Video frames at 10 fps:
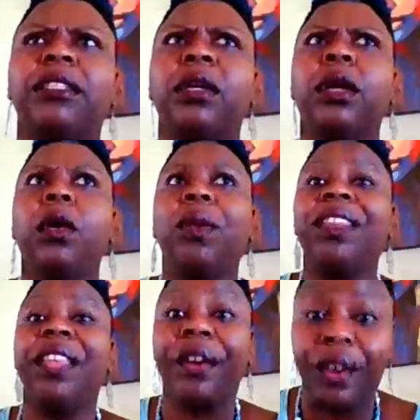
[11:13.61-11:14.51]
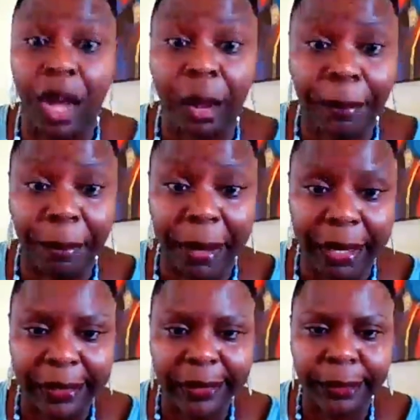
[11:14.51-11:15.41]
when they're compromised.
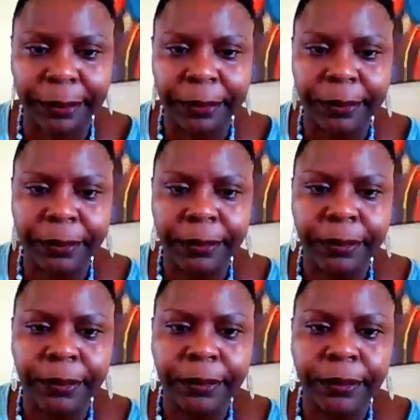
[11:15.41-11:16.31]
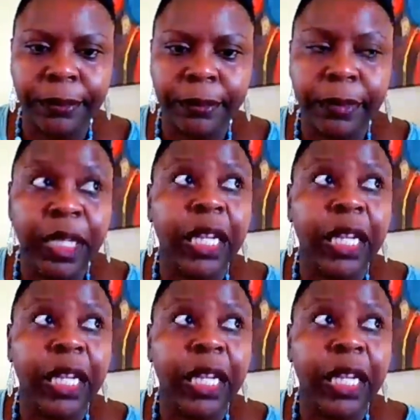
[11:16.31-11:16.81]
It's